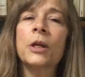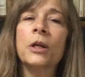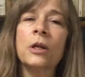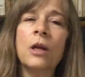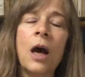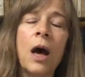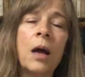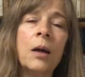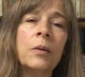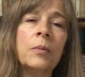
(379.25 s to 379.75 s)

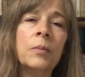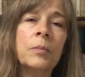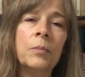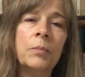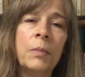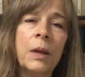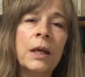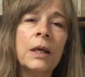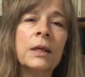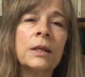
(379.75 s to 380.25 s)
cannot
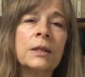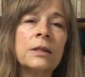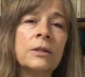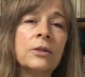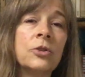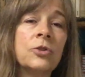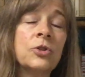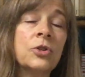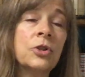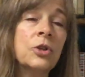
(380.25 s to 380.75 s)
make a
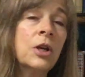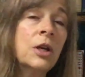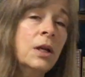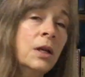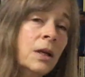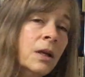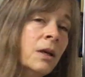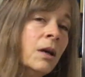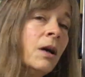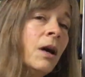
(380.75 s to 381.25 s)
decision,
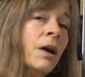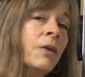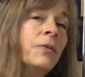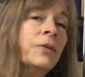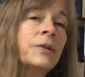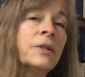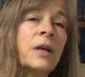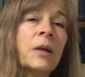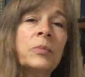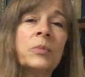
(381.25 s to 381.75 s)

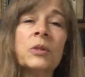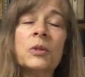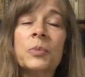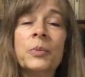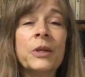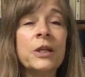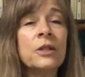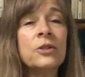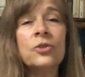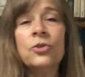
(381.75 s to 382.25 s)
oftentimes it's
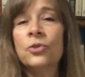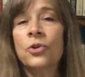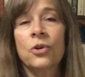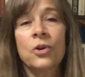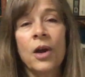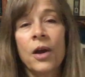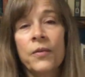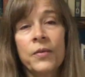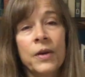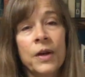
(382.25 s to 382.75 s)
because you
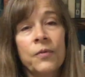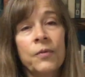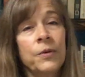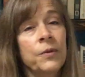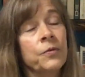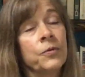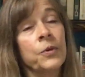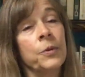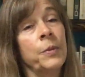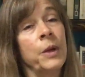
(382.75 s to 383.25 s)
don't have enough
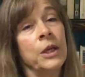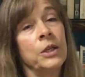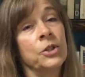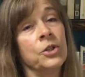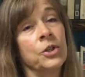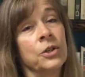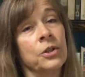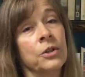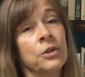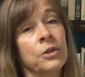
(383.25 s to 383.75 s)

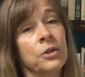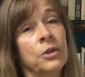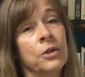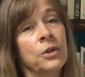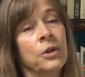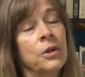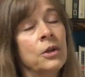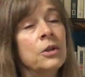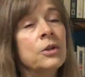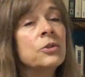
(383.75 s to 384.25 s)
information.
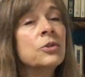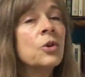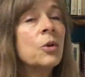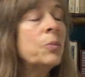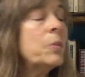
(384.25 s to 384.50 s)
So